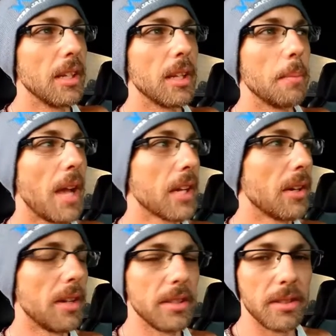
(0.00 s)
Their
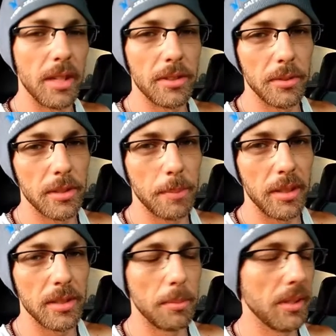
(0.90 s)
background is not your
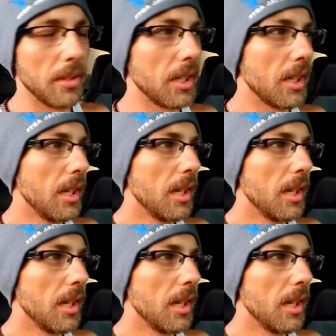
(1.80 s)
responsibility.